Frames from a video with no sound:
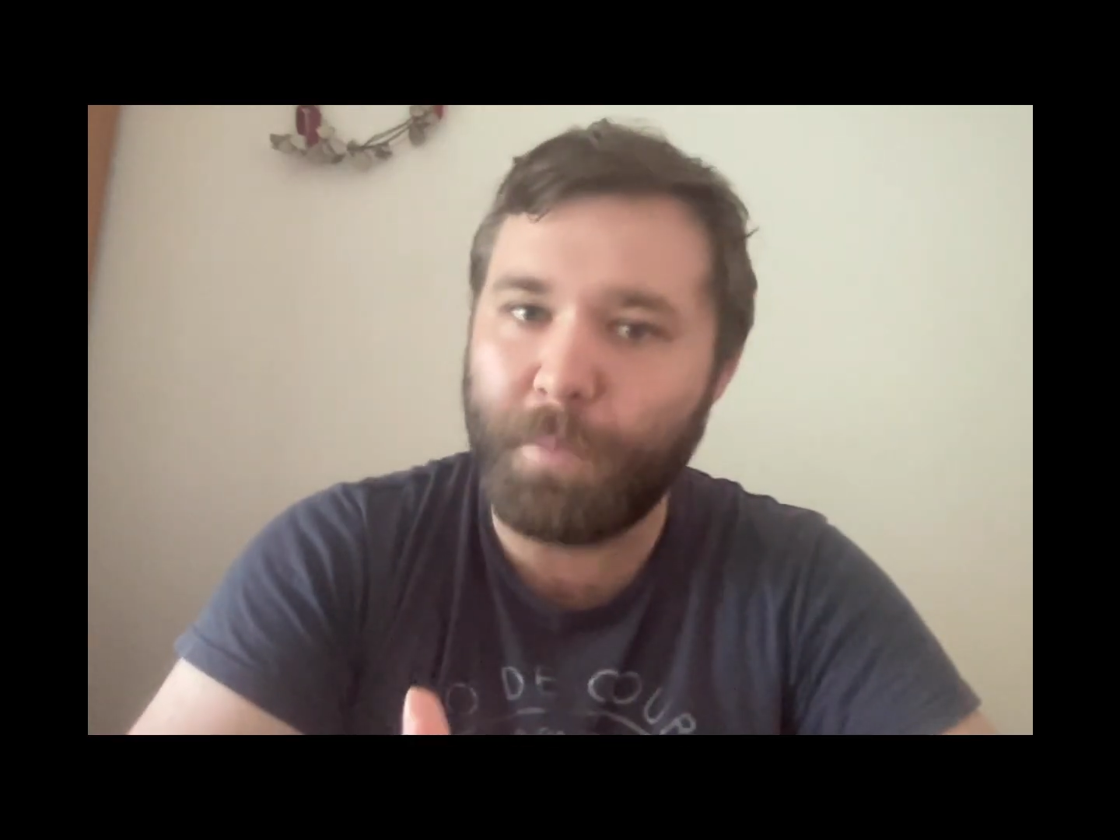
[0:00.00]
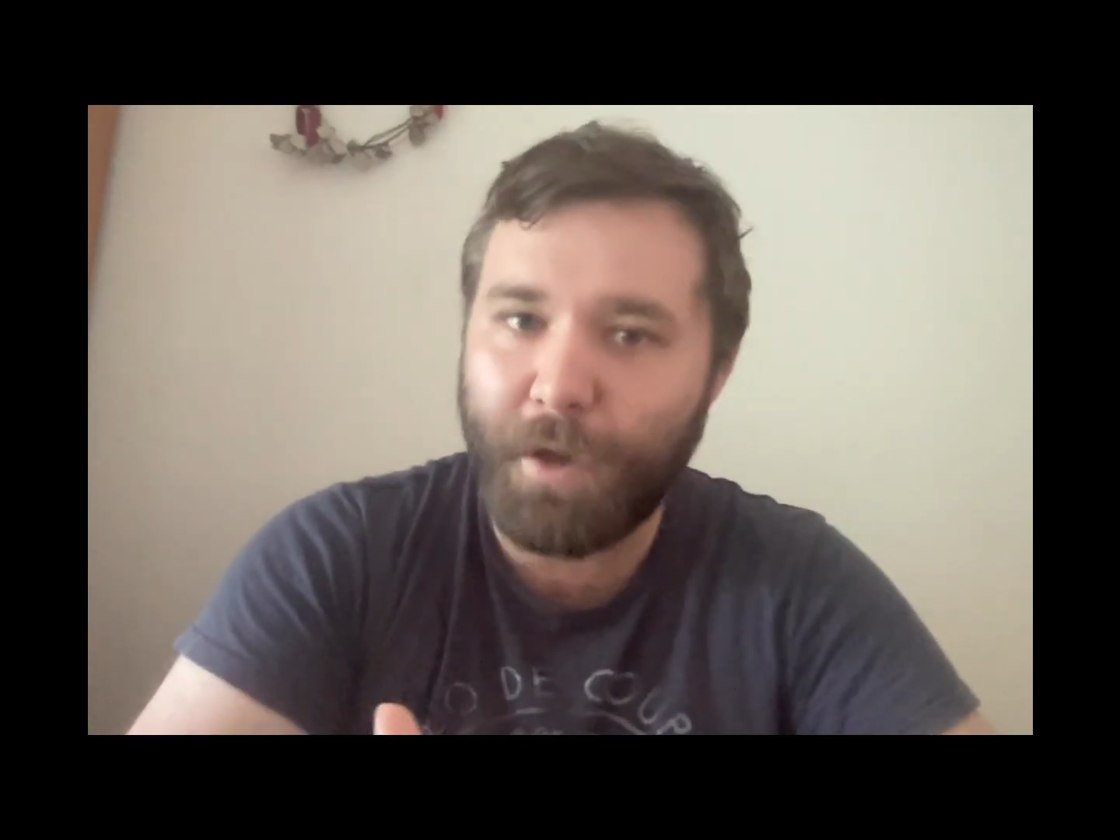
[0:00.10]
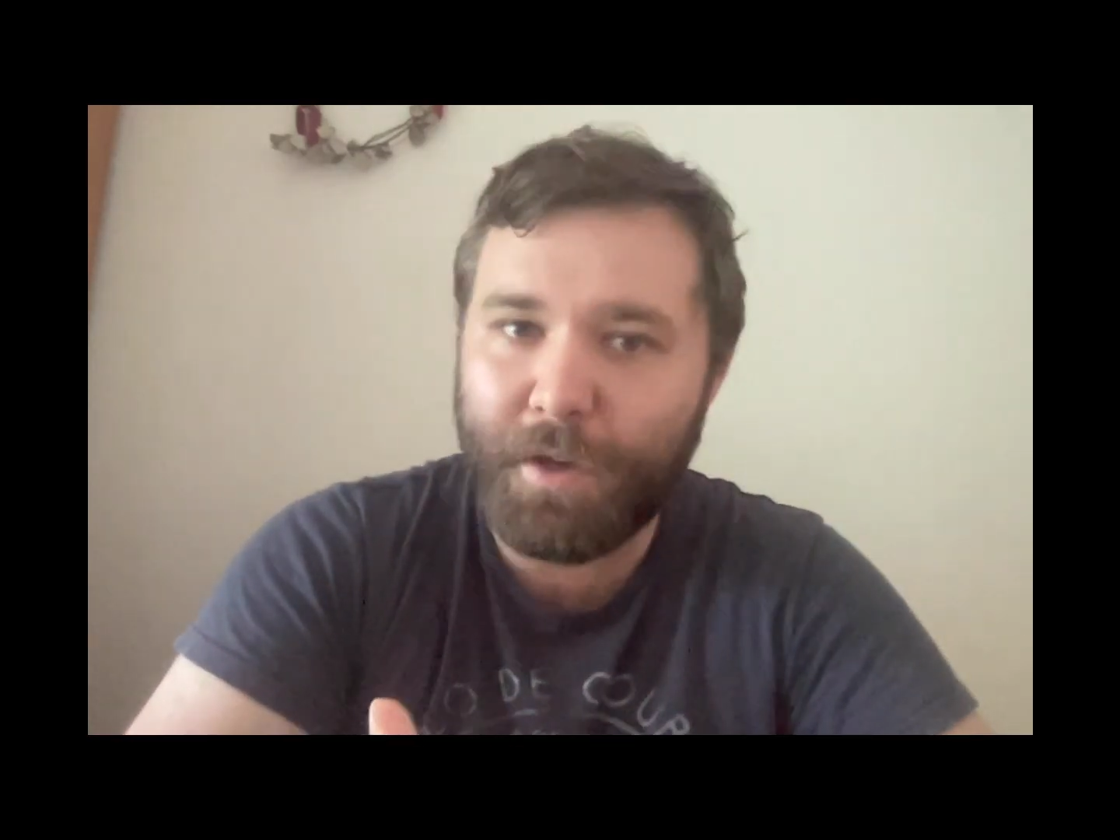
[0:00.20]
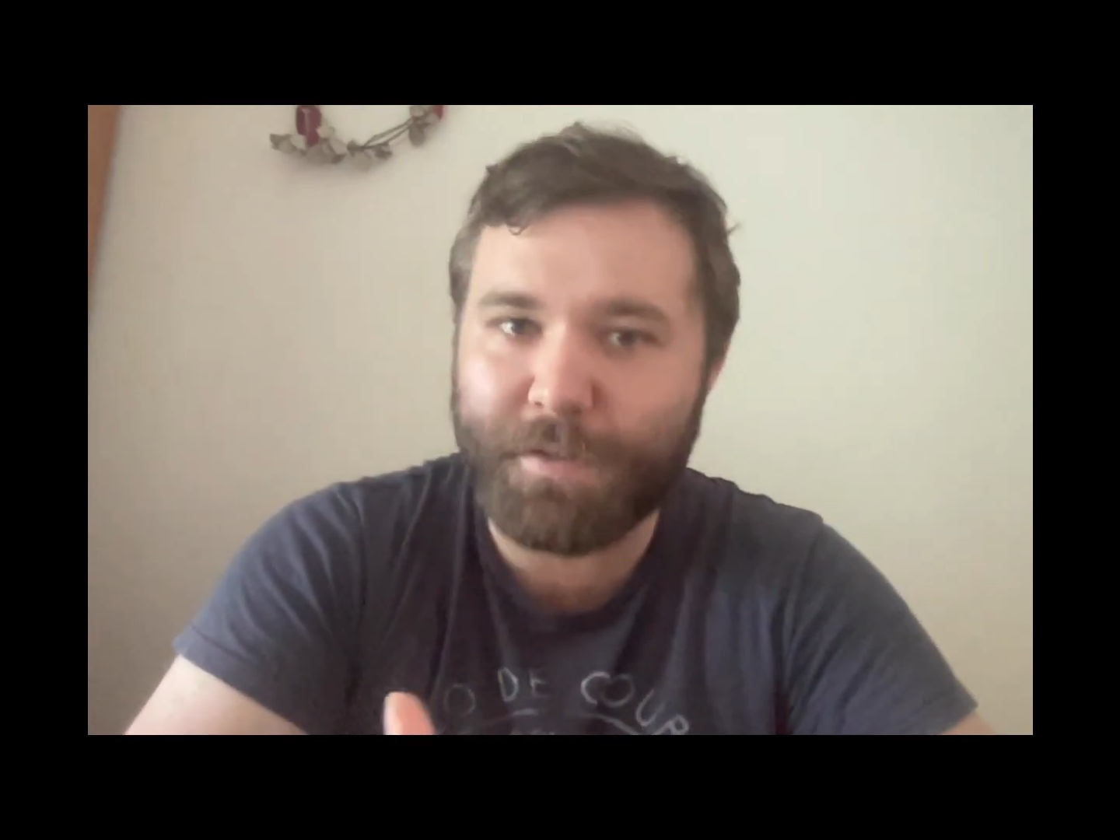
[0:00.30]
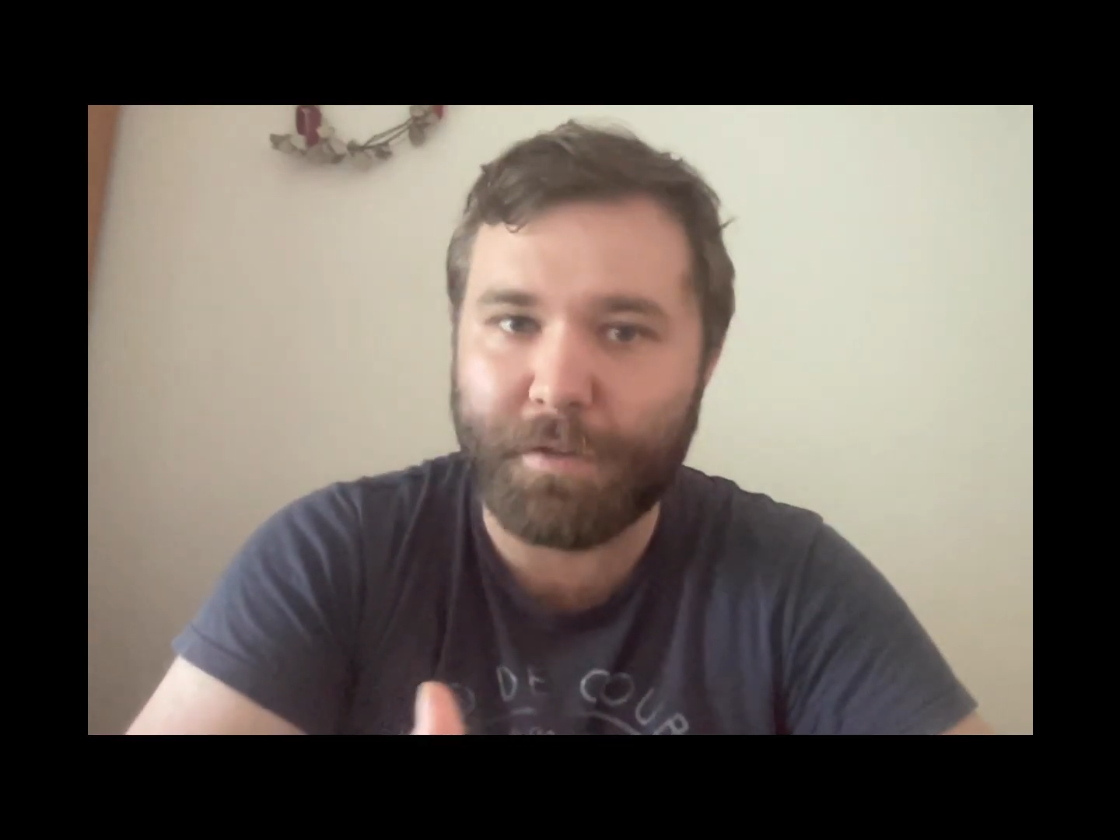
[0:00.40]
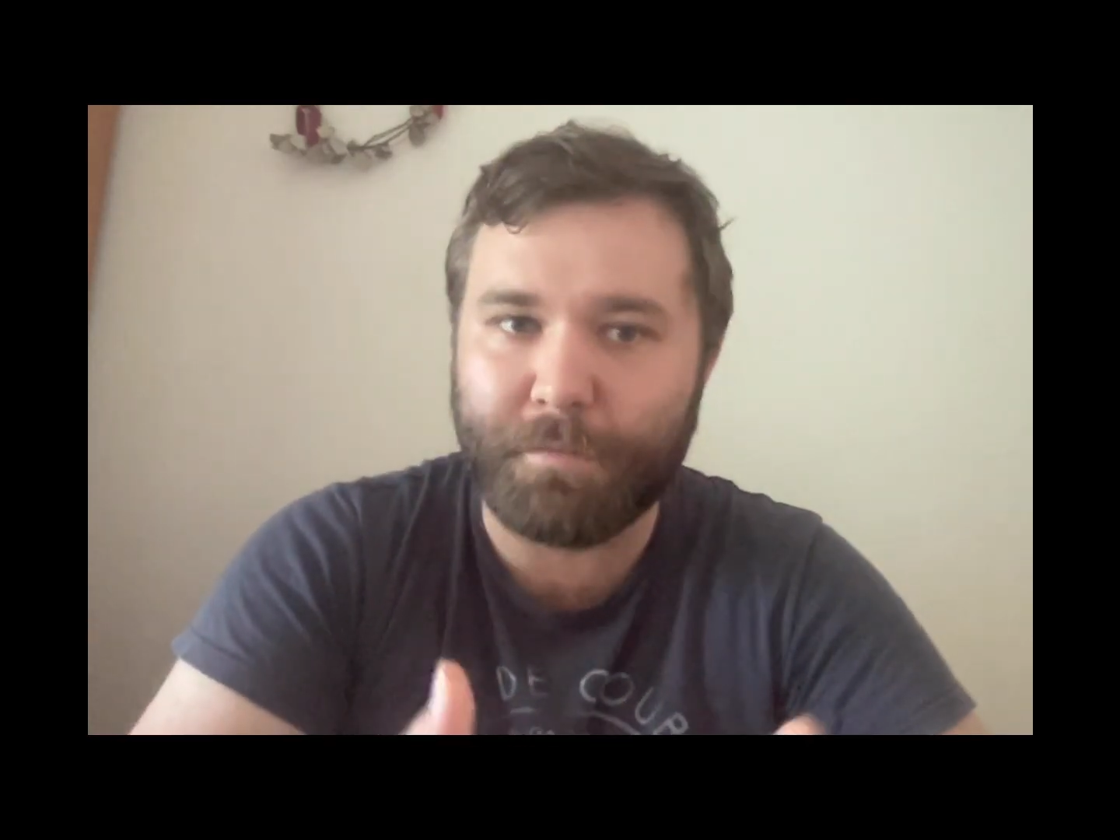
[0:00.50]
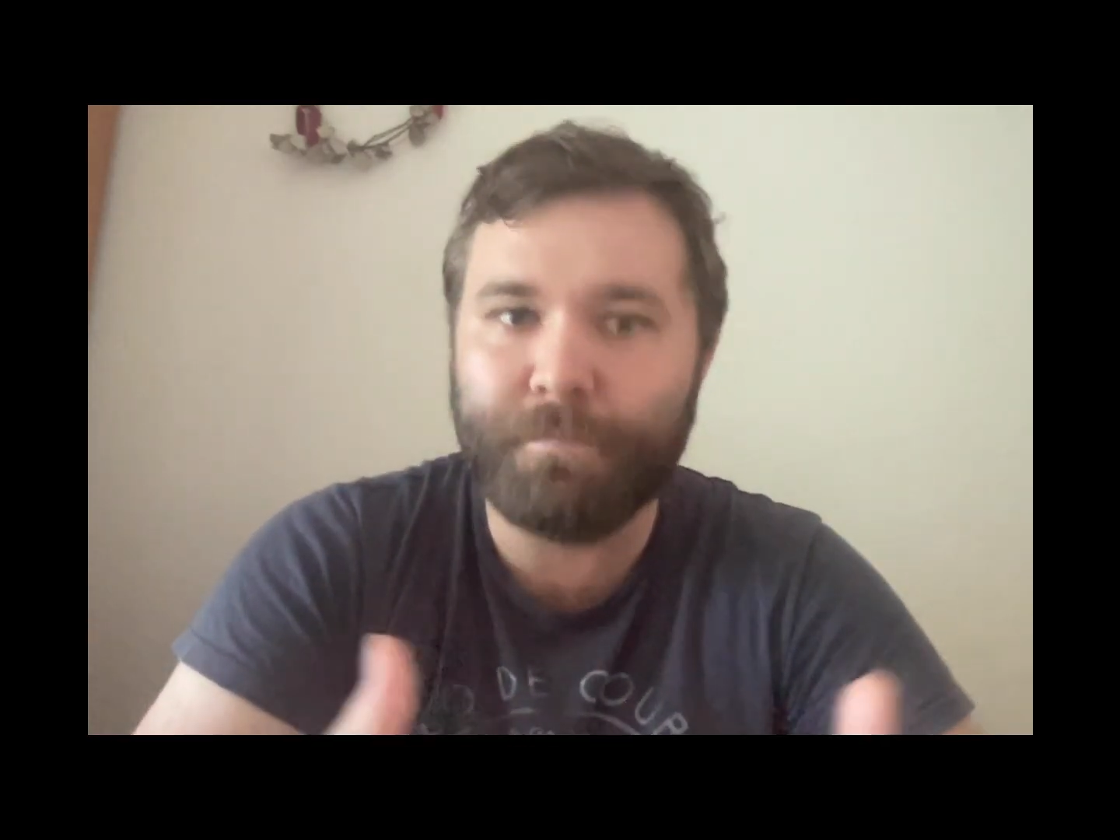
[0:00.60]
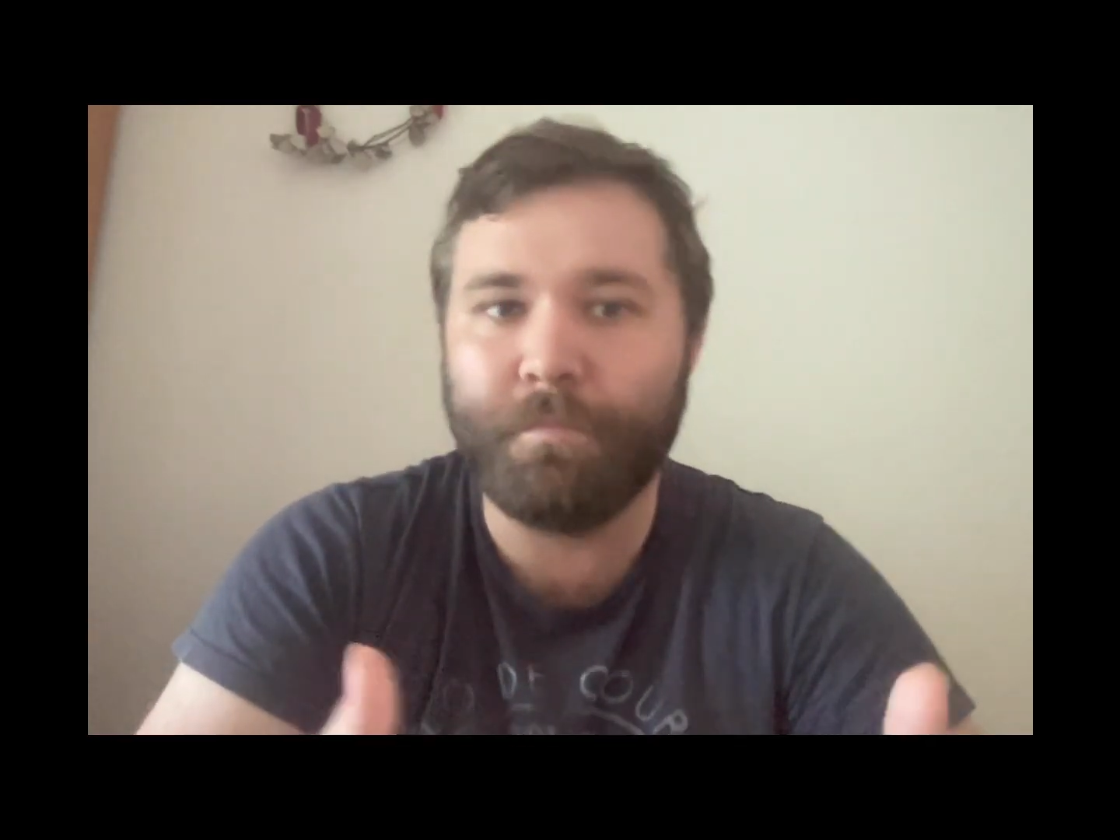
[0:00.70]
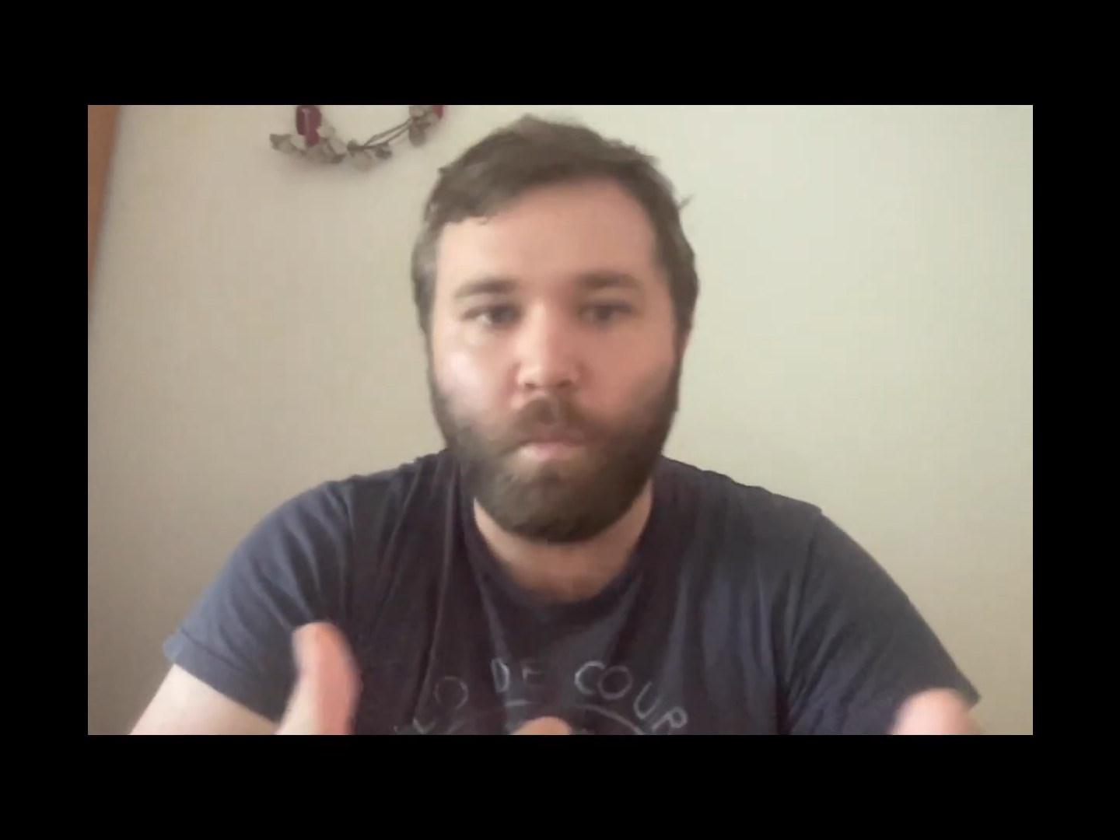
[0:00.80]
person